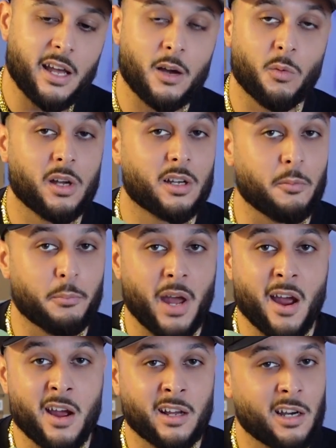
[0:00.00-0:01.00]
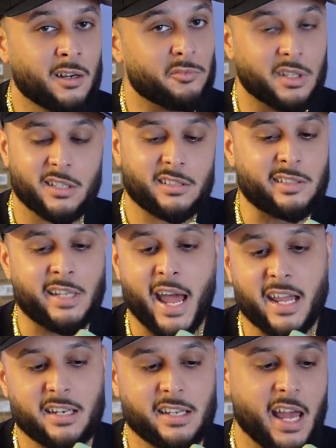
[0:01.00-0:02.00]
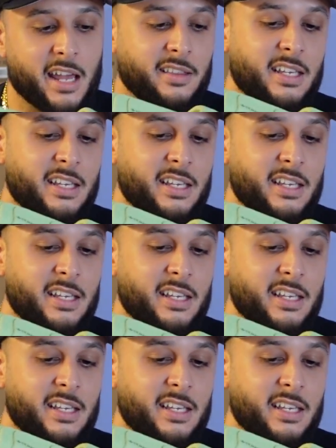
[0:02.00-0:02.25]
And when comparing them, it's night and day.